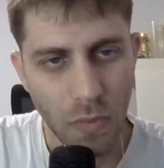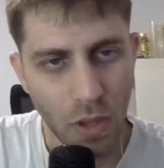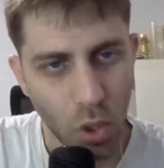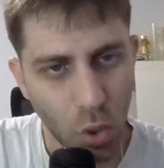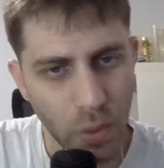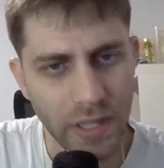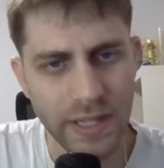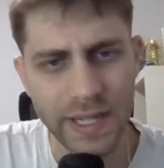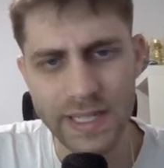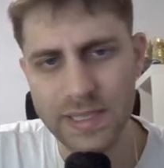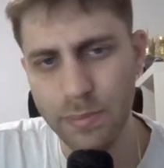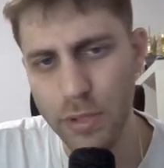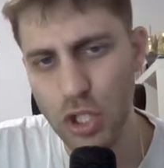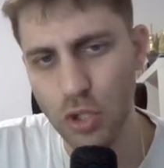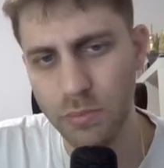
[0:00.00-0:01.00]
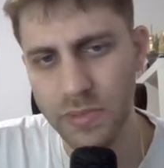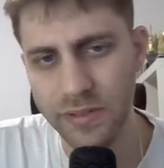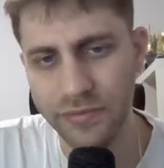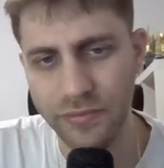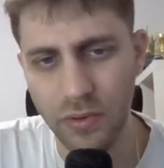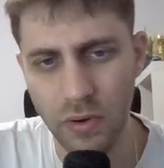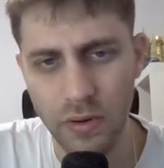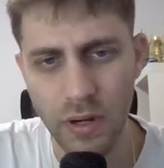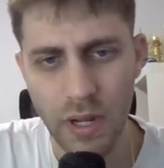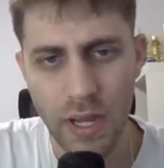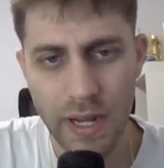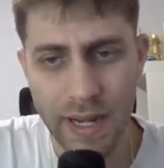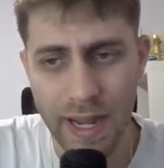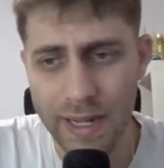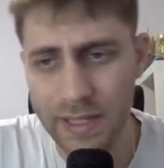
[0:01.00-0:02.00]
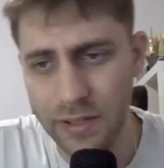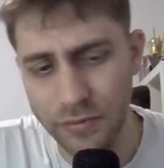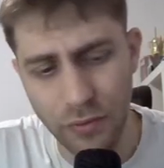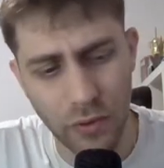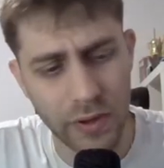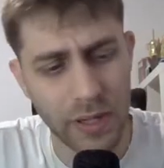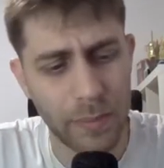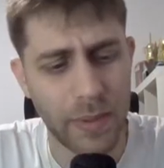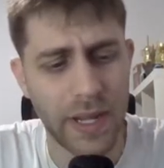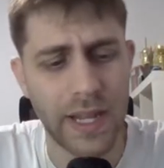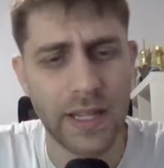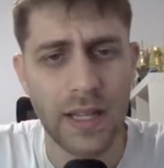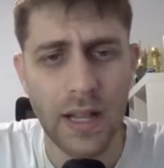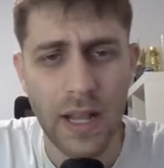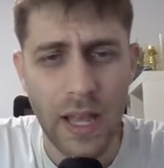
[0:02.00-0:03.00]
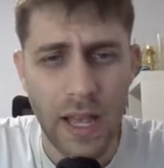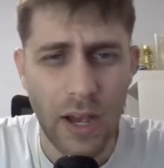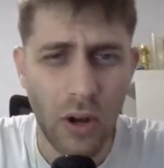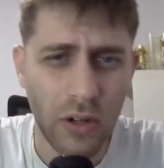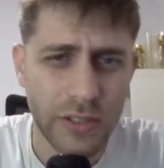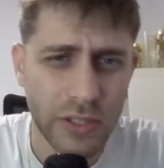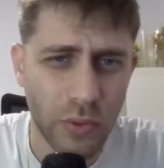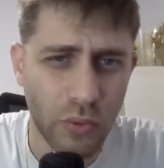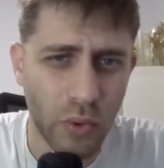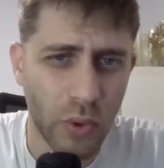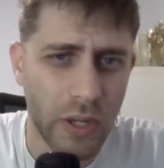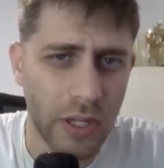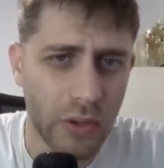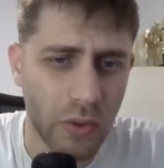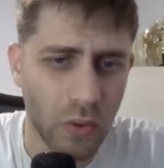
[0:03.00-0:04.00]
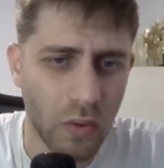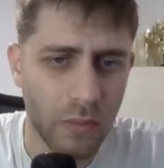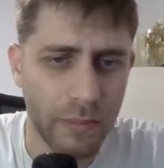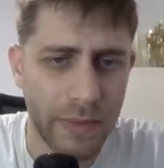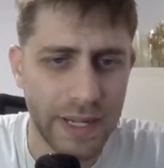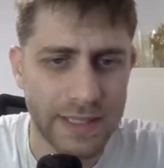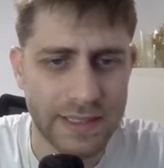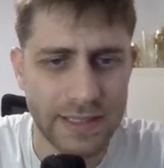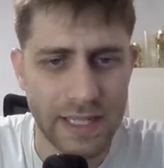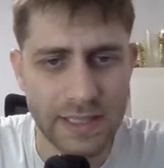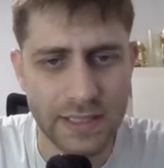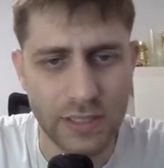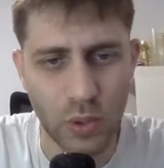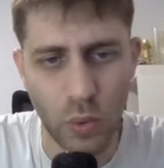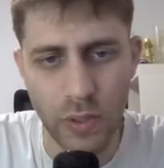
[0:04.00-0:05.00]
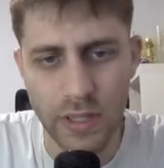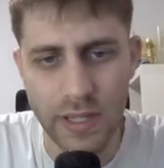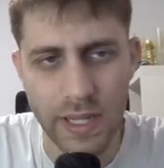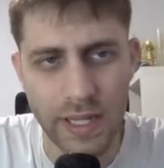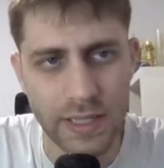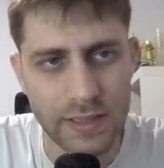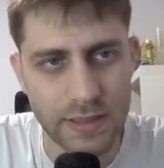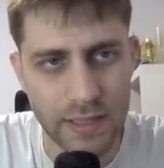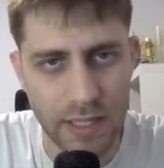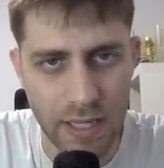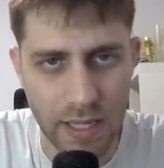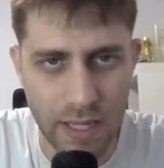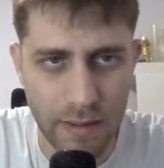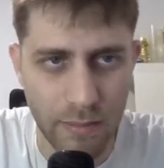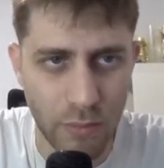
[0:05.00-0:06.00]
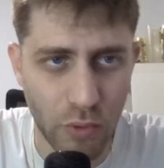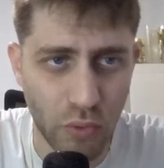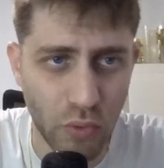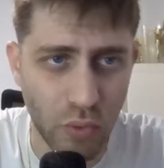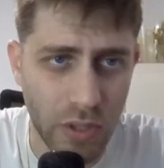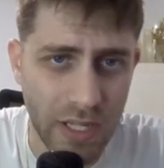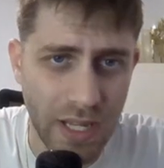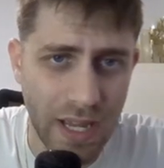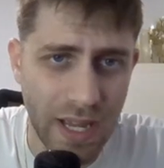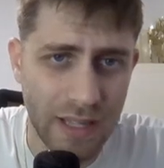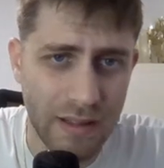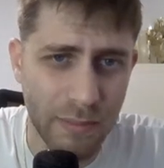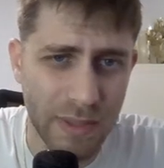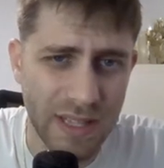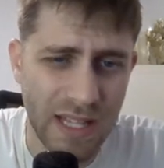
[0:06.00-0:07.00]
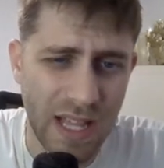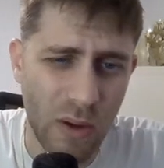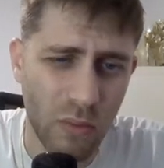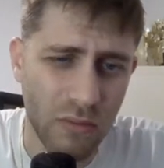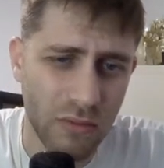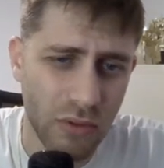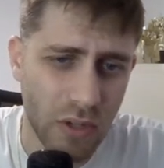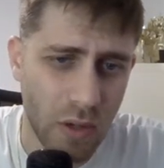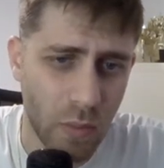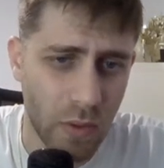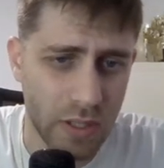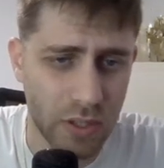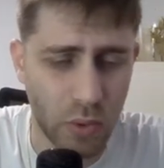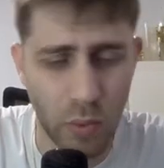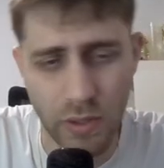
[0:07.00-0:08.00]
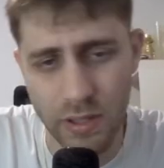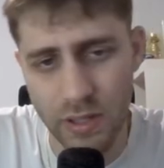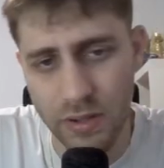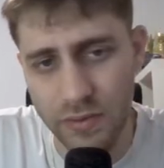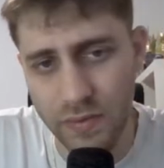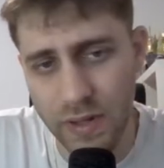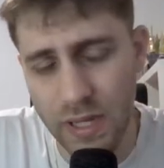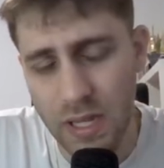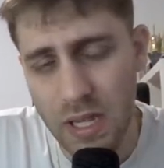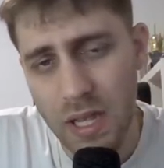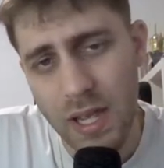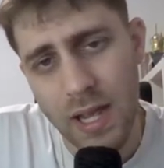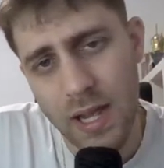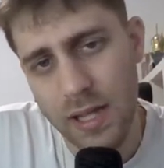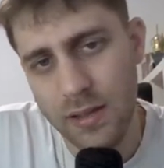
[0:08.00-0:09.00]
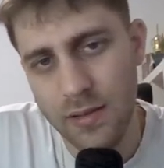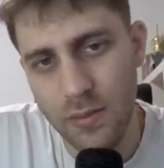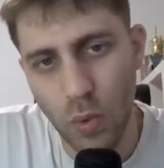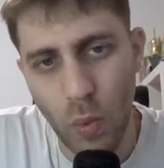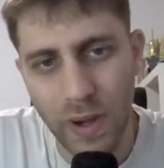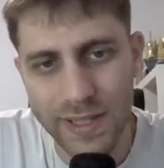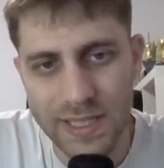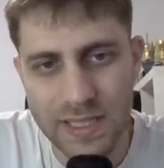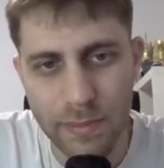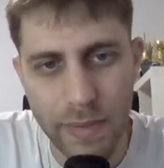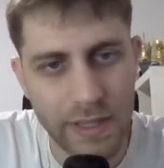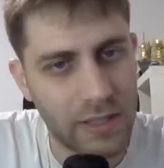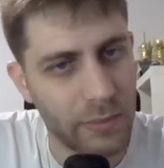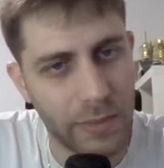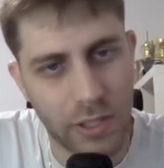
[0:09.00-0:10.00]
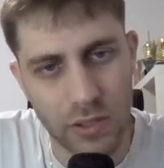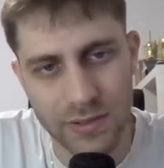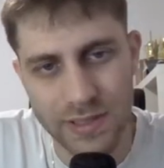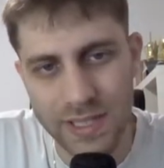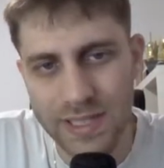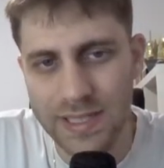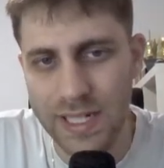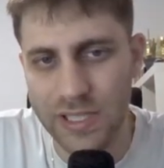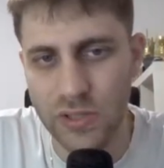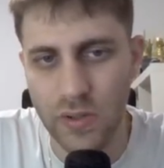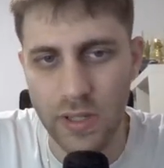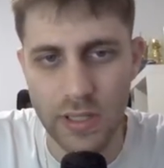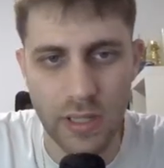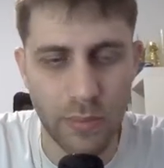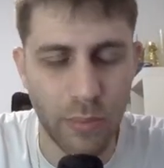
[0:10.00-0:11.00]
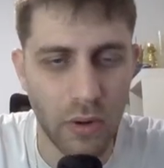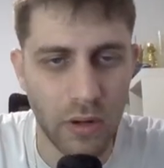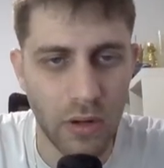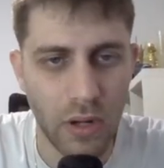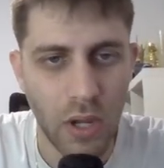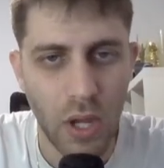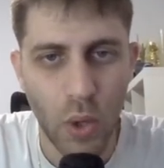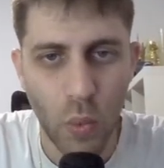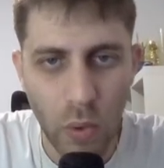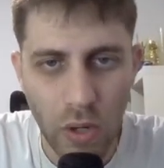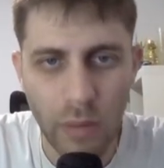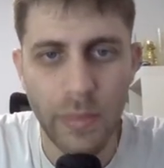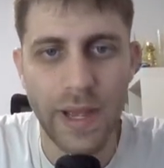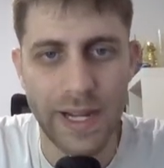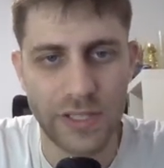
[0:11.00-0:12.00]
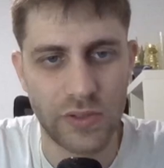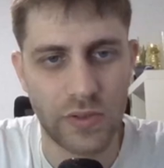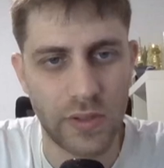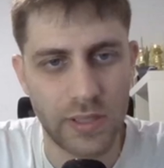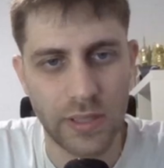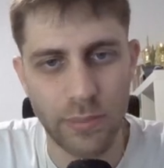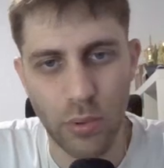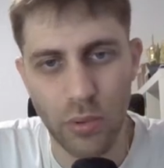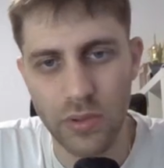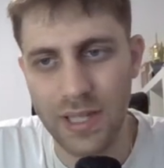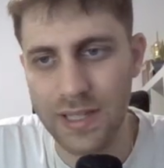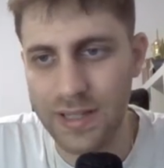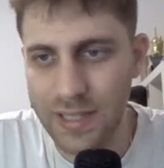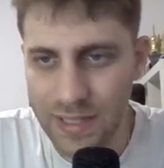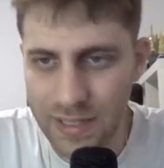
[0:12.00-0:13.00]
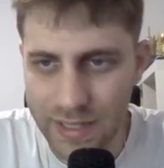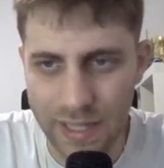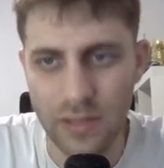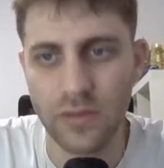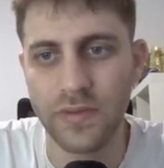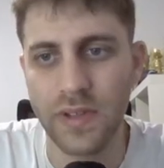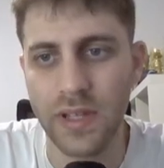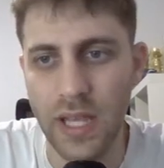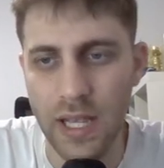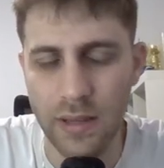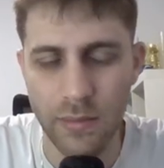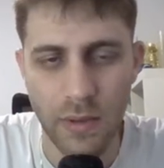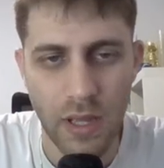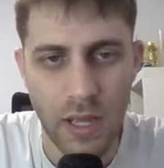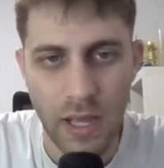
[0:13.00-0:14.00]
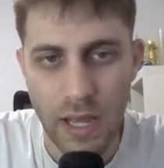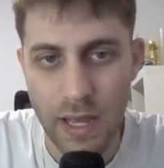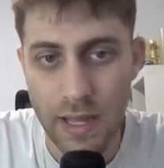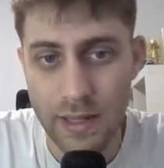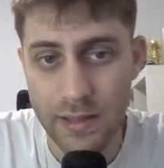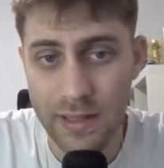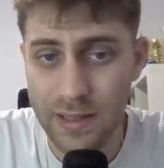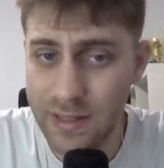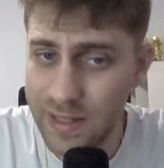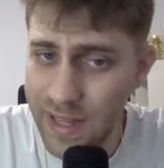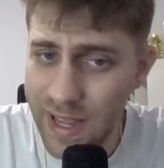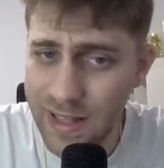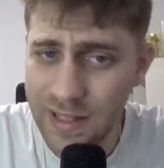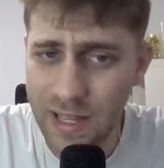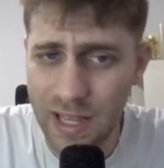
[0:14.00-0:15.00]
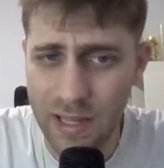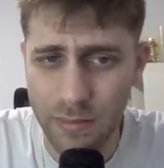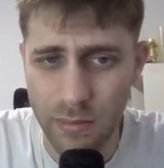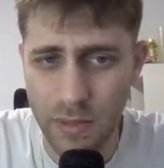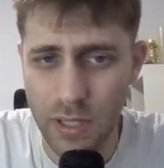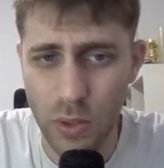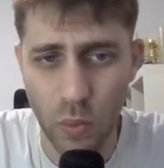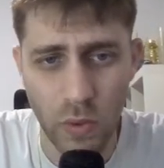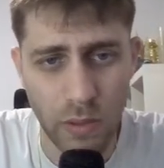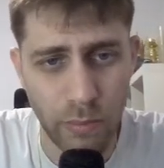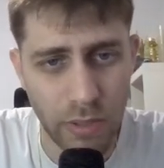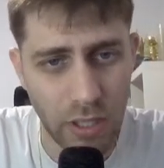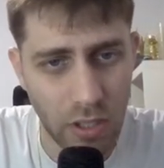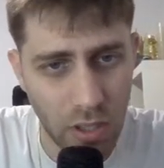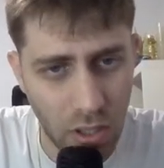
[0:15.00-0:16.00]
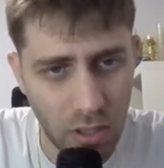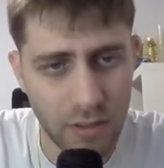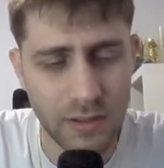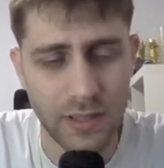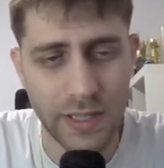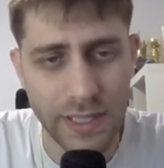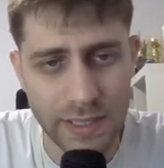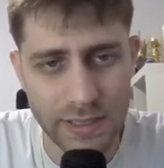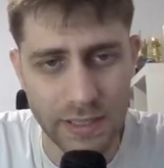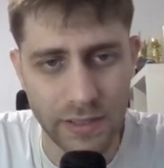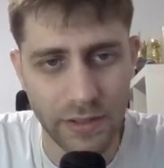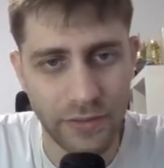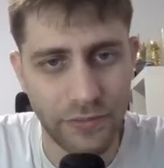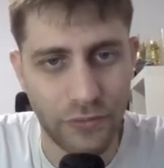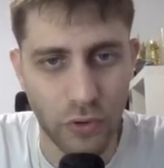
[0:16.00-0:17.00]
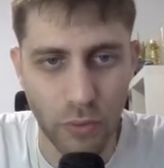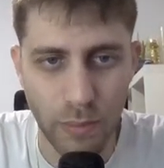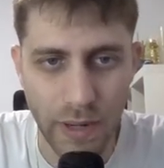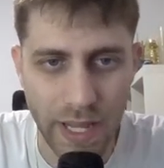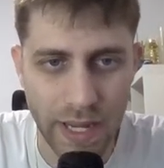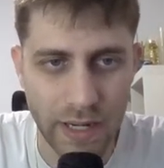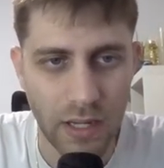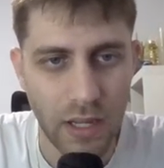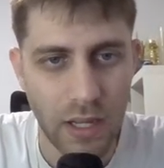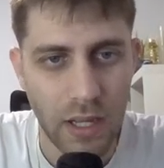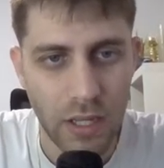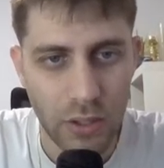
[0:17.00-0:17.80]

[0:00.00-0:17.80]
queen takes bishop d4, knight e4 he played, also rook e2 makes sense, queen takes rook e8, but now, you know what, queen d3, and white is better because this isolated pawn will be isolated pawn until the end of the game. And in the end game, it will be not easy for black